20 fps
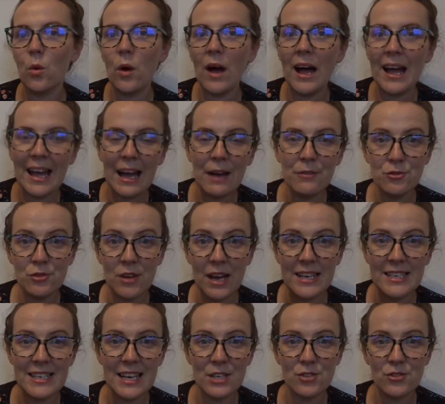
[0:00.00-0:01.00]
I have
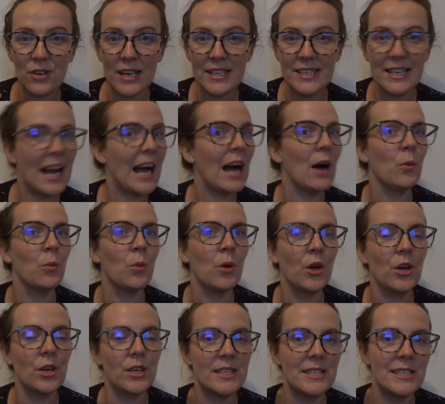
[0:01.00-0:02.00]
tried it. I tried it at
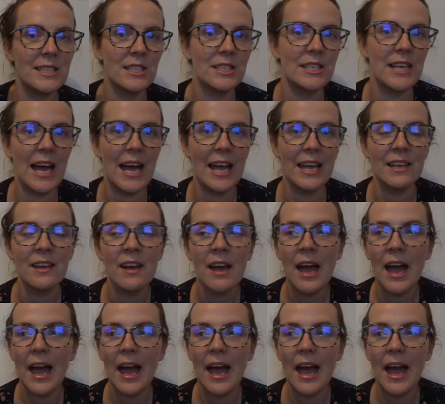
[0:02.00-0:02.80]
work today.